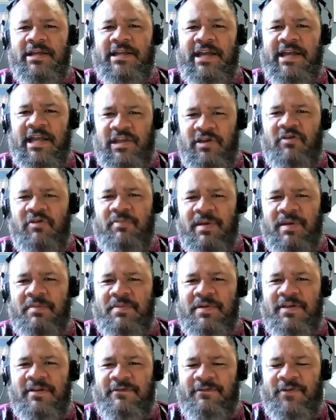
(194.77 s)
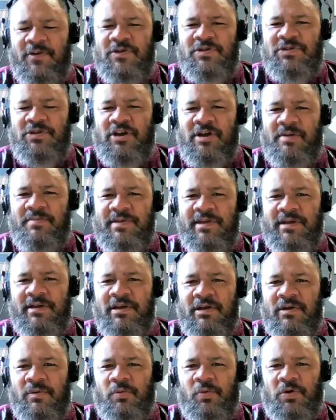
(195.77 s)
Can you remember your first time you
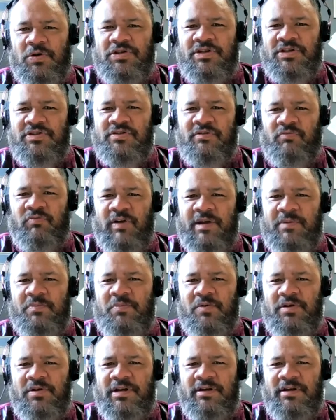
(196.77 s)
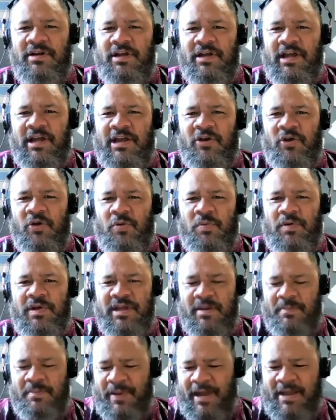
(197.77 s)
walked into Redwood, and who were
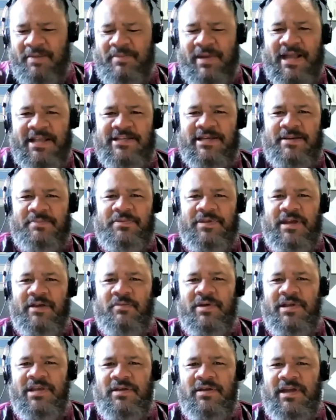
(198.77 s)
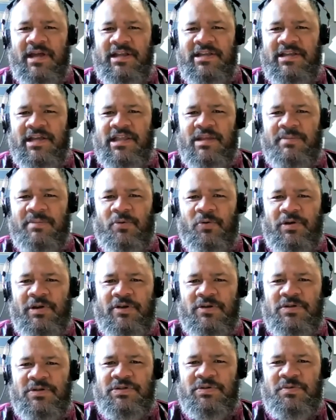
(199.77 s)
your bay mates up there when you're in the
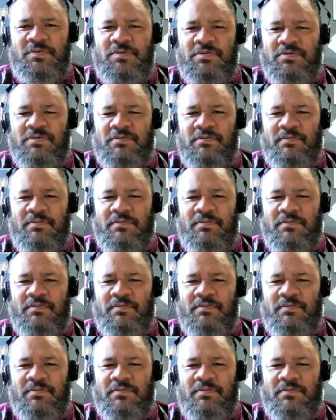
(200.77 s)
boarding hostel?